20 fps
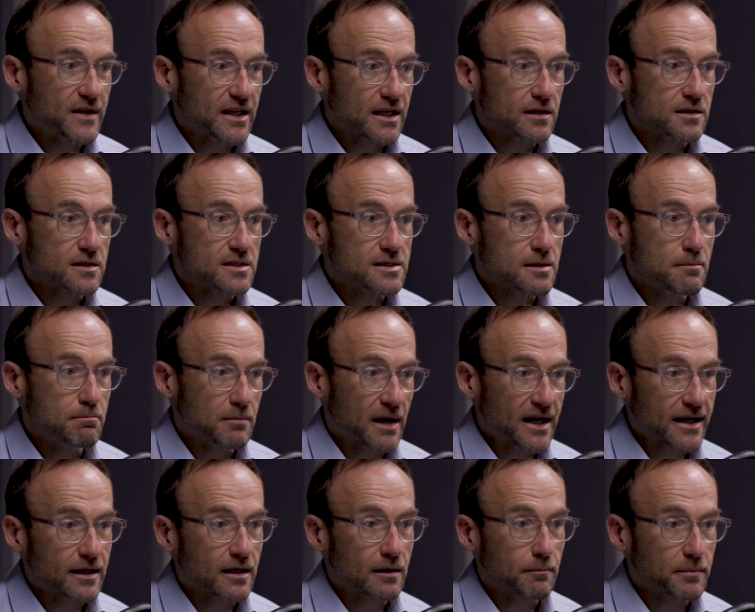is
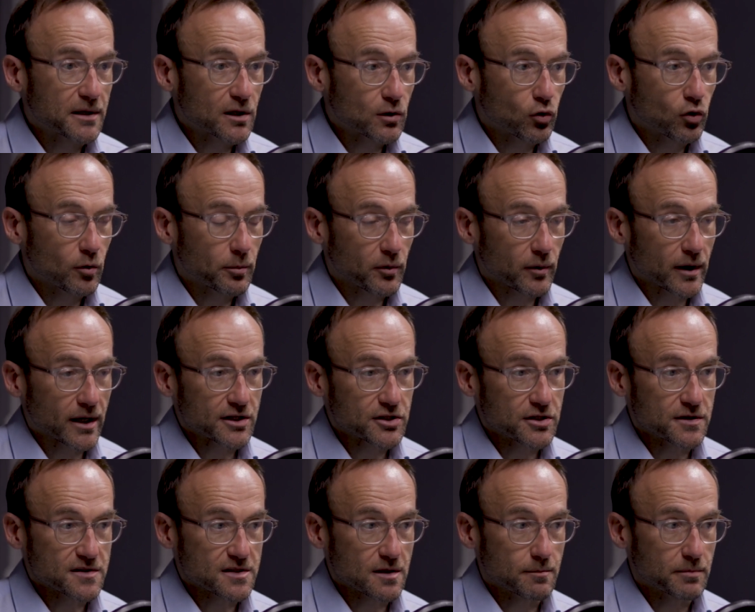making big
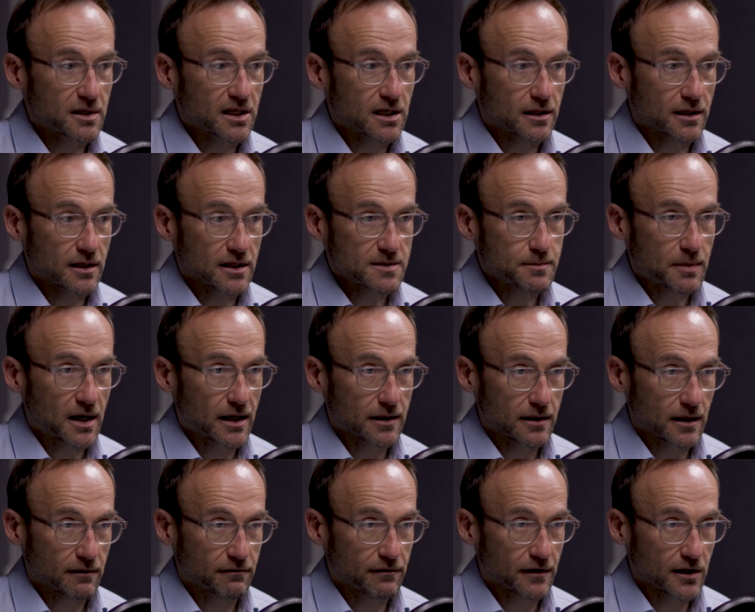corporations and billionaires pay
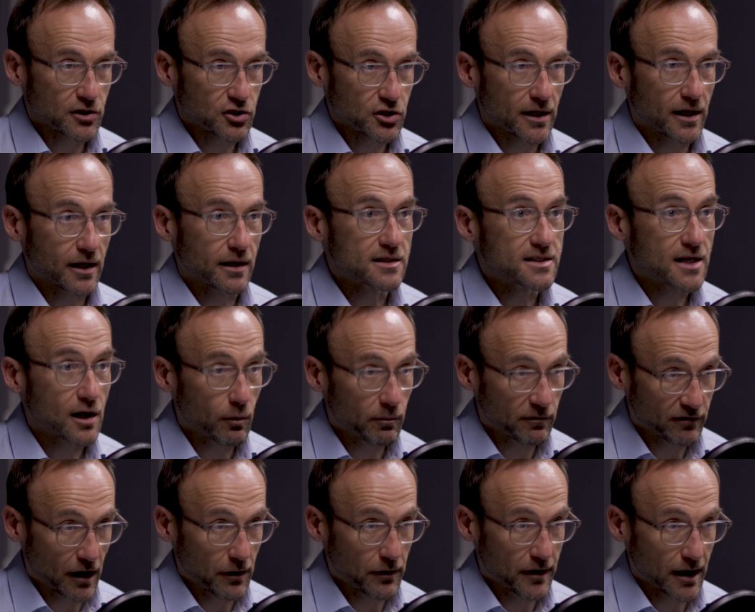their fair share to help
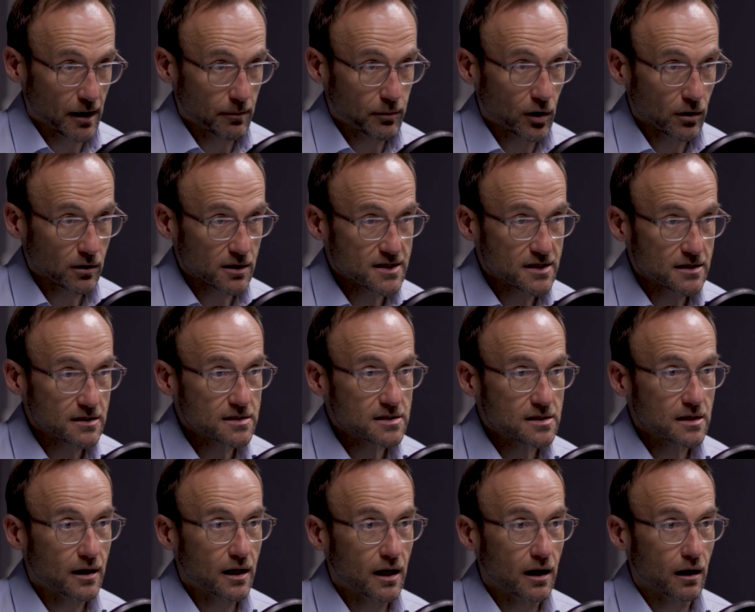fund our
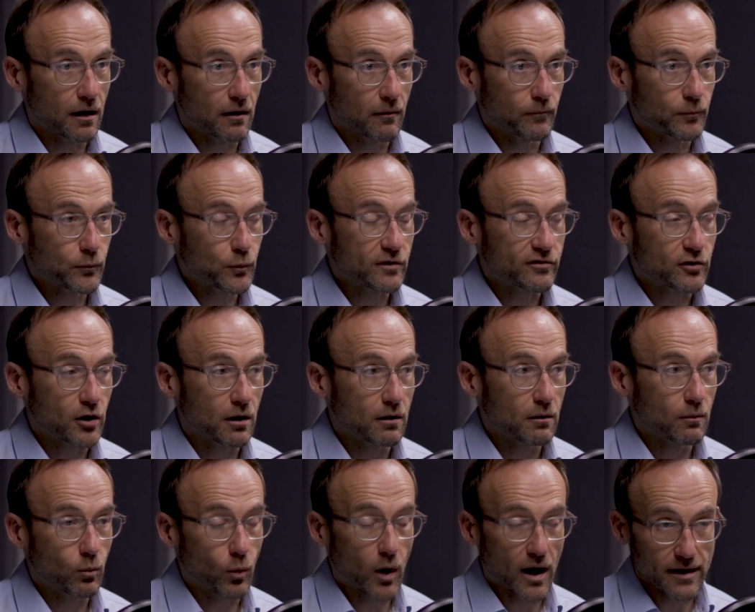policies. And we've got
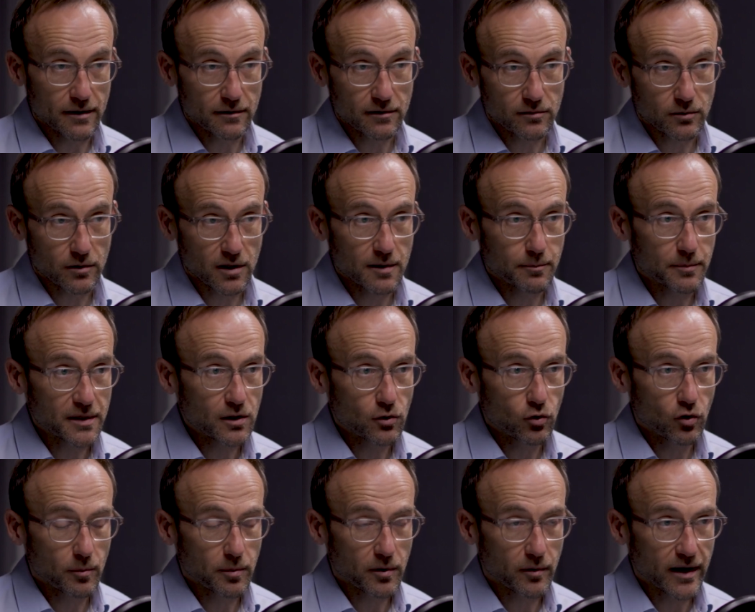1 in 3 big
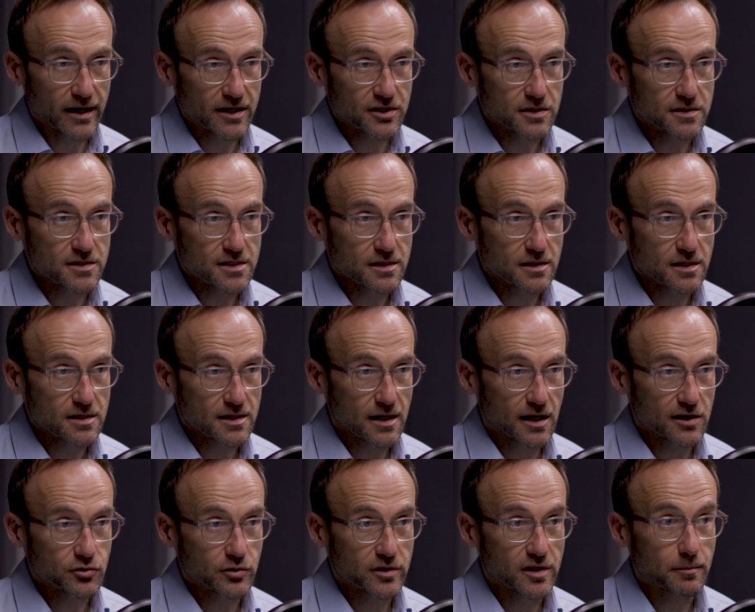corporations in this
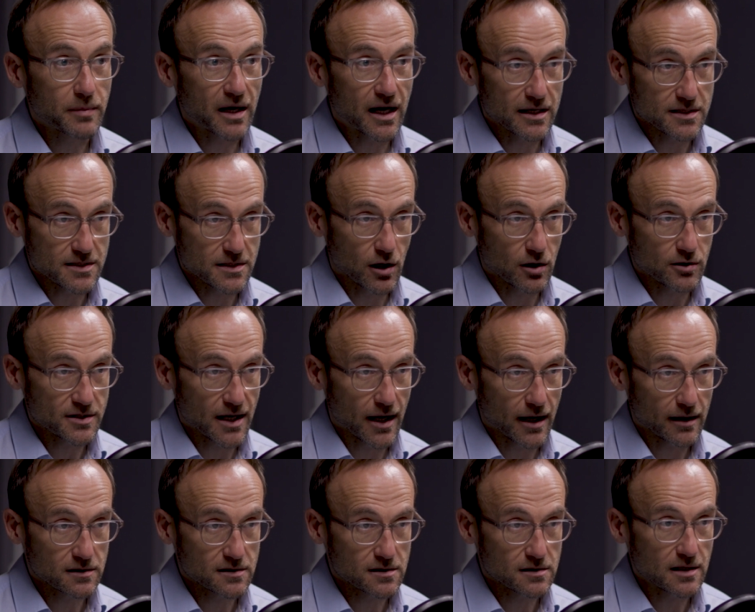country that pays no
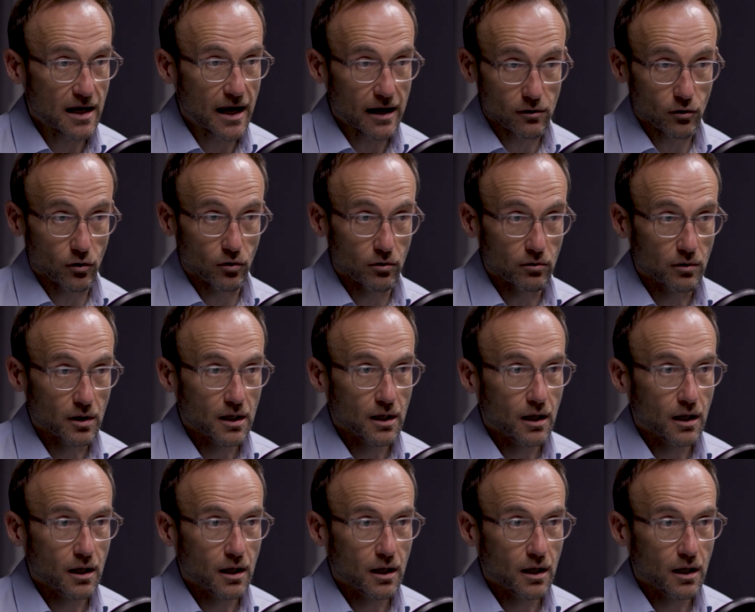tax at all.